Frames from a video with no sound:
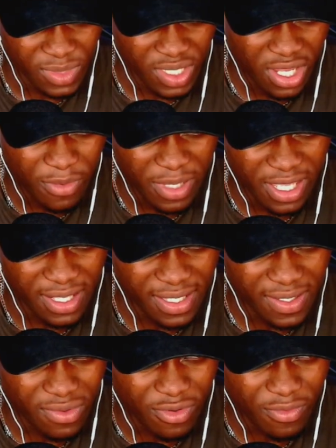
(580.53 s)
She could be a
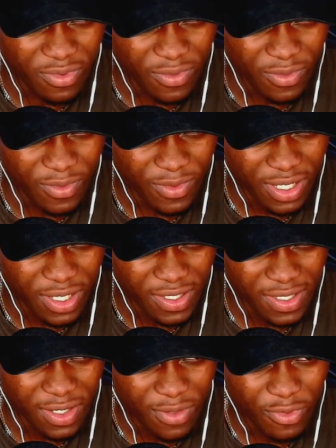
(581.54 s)
considerable
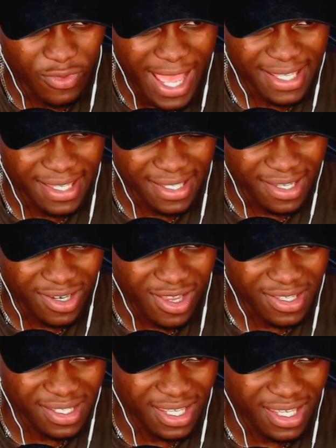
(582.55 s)
asset to Class D.